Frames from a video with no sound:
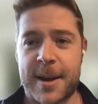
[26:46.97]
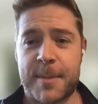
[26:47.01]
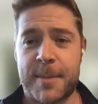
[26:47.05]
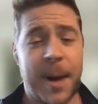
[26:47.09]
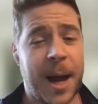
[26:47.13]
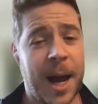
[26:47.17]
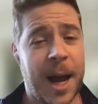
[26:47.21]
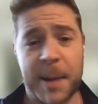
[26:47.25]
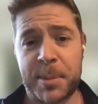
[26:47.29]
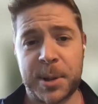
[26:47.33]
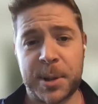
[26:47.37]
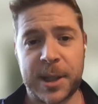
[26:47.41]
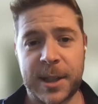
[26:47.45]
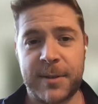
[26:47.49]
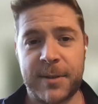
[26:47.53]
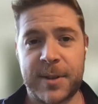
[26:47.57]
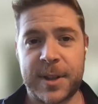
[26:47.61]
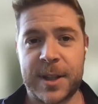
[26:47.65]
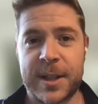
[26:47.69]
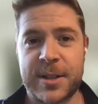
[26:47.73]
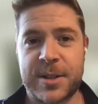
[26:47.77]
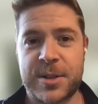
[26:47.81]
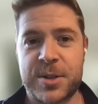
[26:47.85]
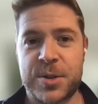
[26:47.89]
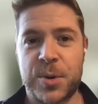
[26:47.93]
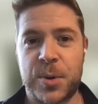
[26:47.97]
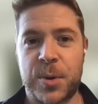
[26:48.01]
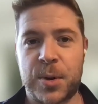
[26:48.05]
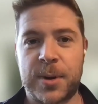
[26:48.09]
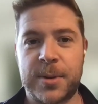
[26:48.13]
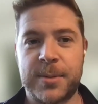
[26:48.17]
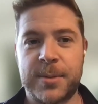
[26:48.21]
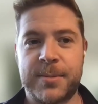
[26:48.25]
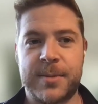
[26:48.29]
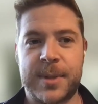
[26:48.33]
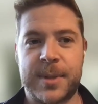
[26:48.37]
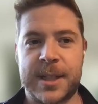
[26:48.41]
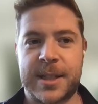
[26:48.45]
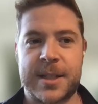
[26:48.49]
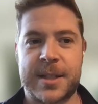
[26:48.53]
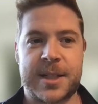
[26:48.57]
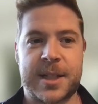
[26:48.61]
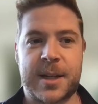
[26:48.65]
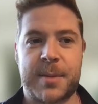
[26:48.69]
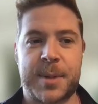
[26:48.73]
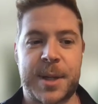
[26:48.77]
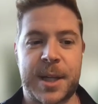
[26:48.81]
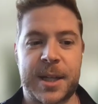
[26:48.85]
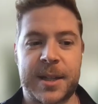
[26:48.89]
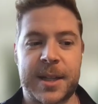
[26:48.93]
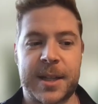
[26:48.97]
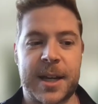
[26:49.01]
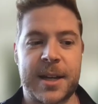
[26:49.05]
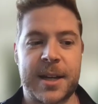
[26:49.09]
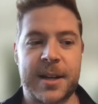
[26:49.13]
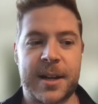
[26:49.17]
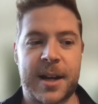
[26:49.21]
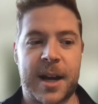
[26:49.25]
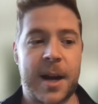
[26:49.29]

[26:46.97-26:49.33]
I believe in this tool. This is something that